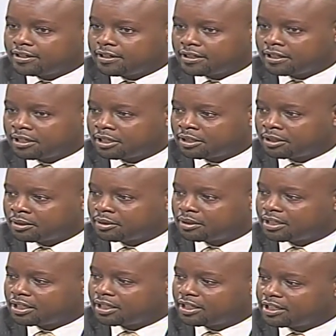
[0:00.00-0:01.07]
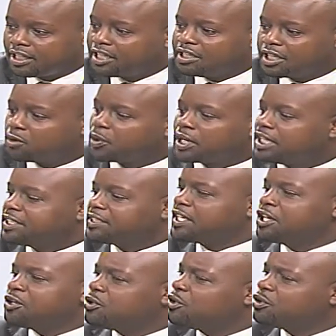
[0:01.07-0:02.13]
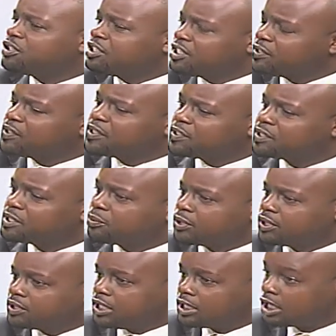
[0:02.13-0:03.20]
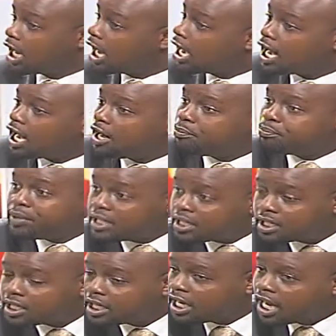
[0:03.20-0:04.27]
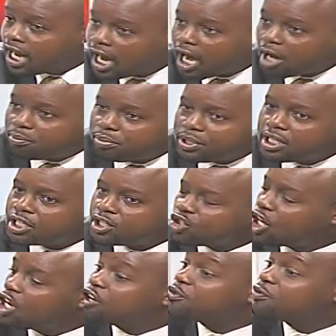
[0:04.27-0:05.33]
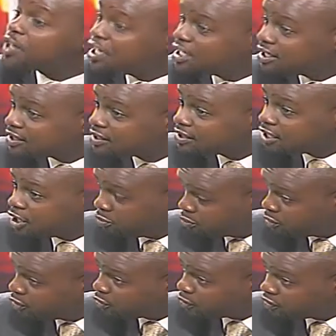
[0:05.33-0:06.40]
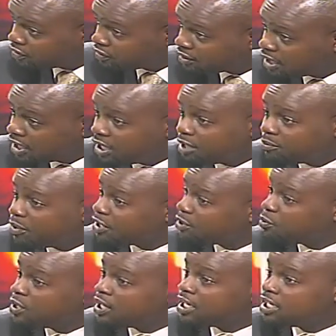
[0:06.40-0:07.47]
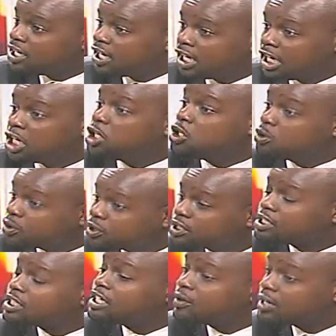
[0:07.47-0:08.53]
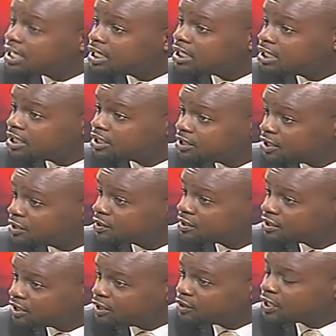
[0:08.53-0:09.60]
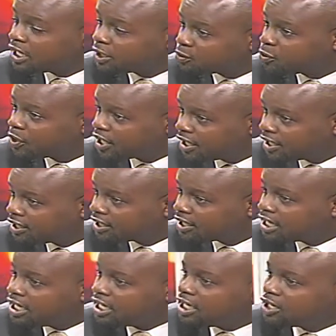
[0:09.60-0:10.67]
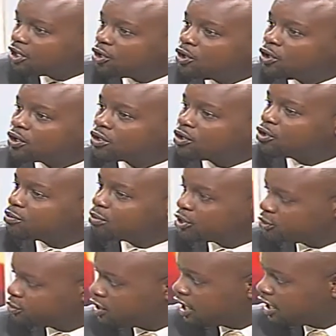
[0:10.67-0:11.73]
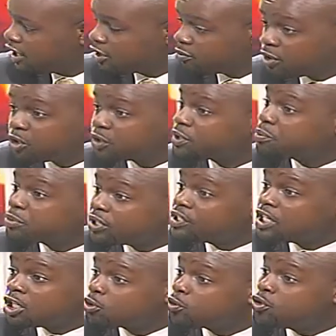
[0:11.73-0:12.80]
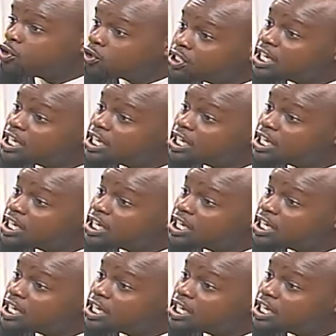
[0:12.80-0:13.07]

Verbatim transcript: uh, then they quickly say, you know, this is the president. A big, a big chunk of Kenyans in prison, by the way, uh, lost greatly this, this last weekend or on Mashujaa Day, because the president could not